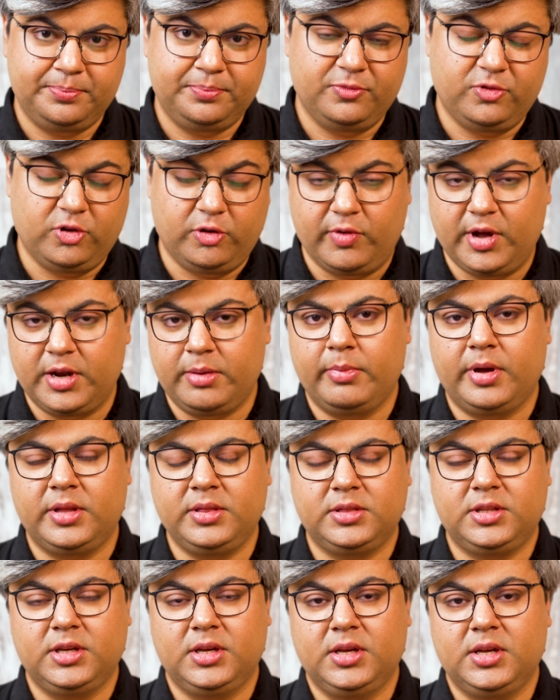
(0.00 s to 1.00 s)
For 1
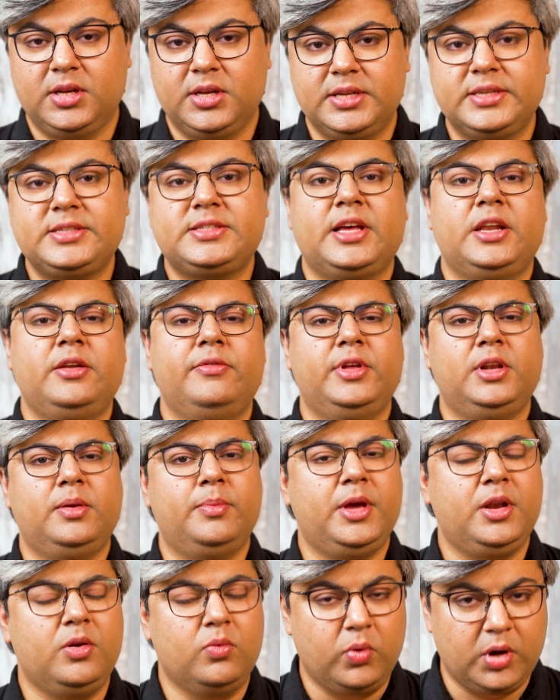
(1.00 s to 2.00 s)
month, Sun will
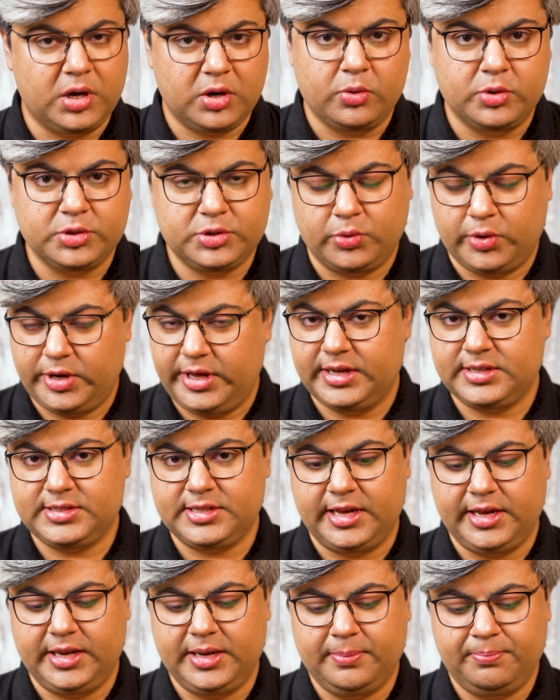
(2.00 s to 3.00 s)
be in Virgo zodiac
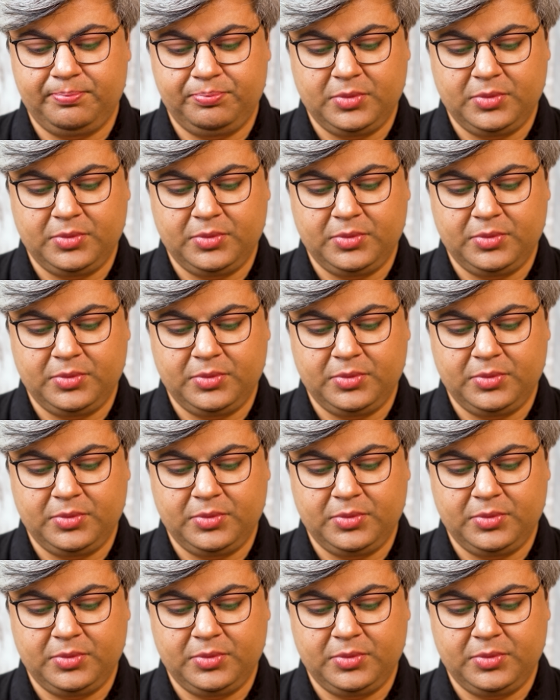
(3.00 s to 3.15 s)
sign.